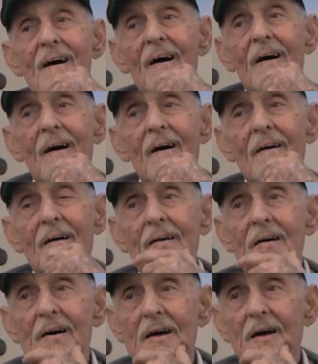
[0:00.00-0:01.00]

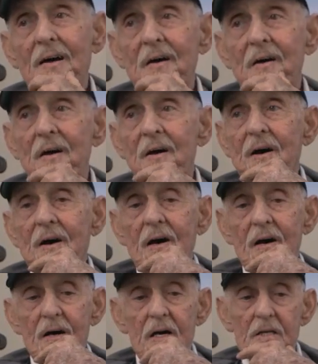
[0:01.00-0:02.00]
Uh,
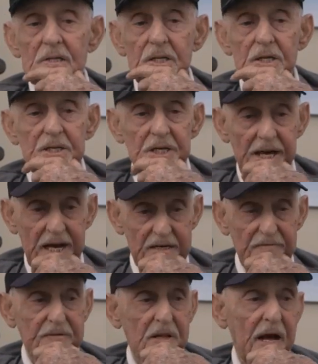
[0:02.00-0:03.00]
learning how
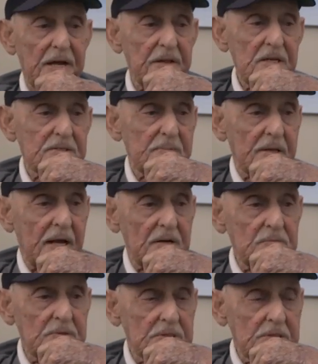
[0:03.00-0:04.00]
to fly this
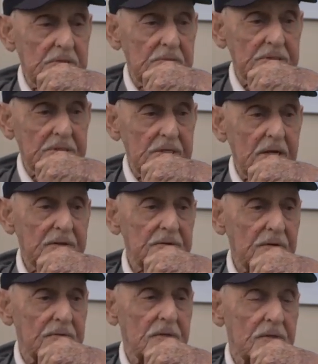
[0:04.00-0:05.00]
plane was uh, was
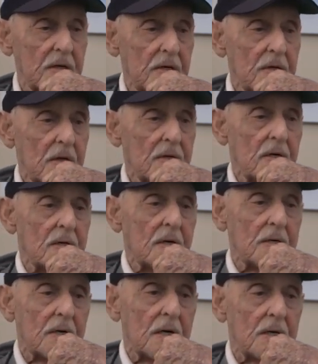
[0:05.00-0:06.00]
another
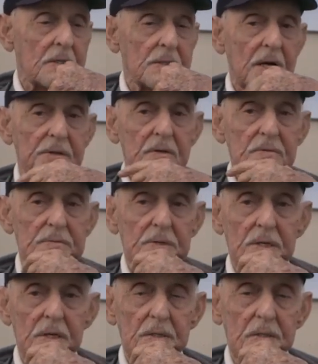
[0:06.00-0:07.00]
uh, another
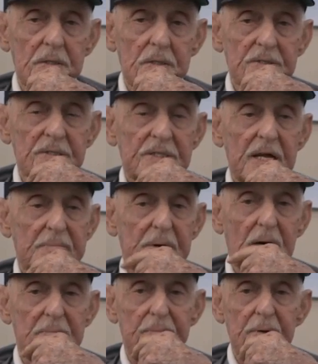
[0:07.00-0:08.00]
uh, step
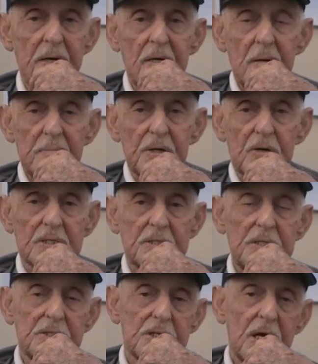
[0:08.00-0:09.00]
up
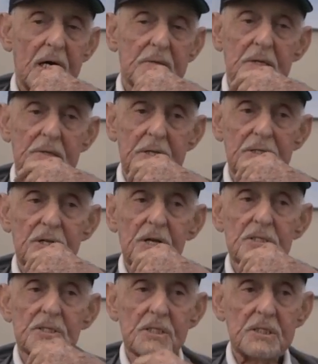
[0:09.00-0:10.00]
because each time, you know, each,
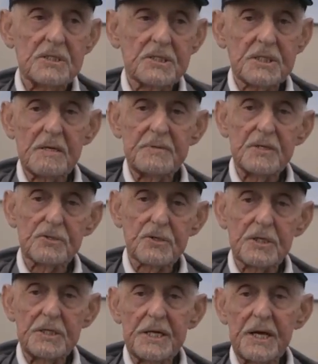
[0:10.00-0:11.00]
each, each step you
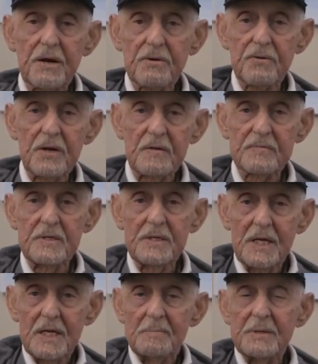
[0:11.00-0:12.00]
took in the aircraft
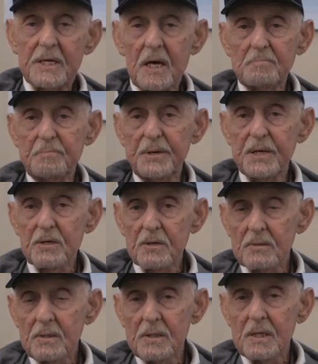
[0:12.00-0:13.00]
became
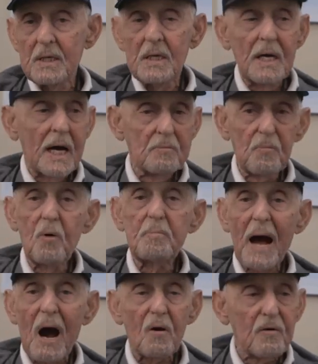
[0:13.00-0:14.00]
bigger and more
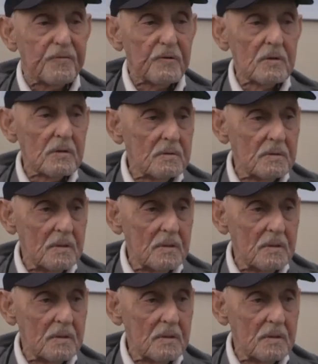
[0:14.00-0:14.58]
powerful.